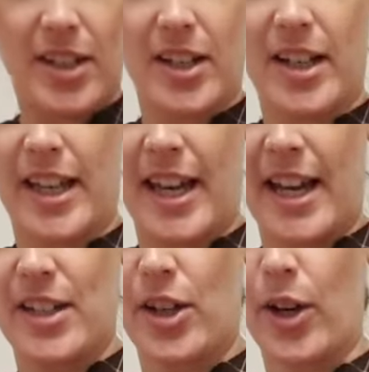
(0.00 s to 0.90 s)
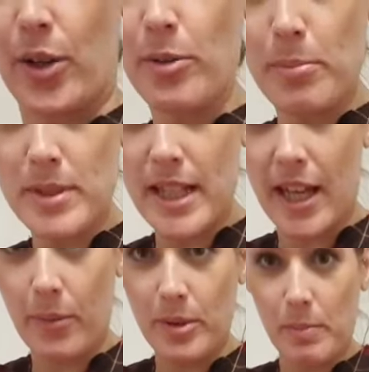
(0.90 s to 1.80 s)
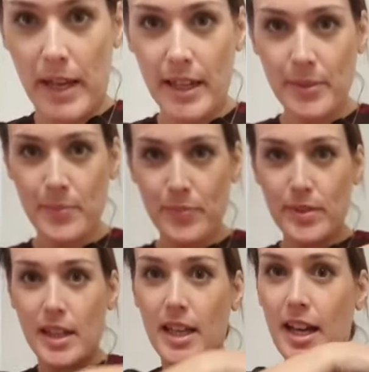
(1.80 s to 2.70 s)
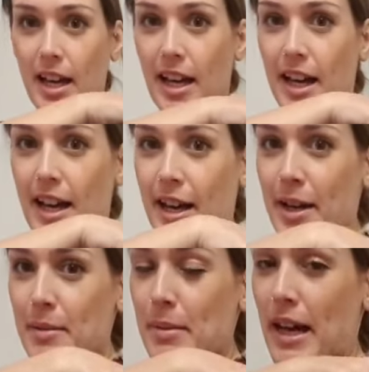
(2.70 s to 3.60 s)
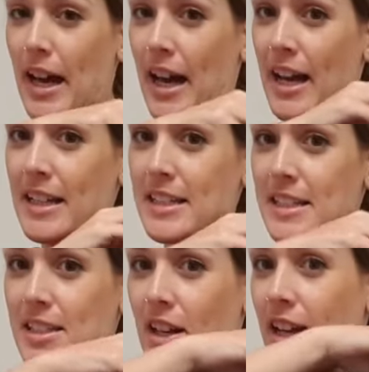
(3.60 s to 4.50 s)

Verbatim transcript: I had hoped it would be um, and I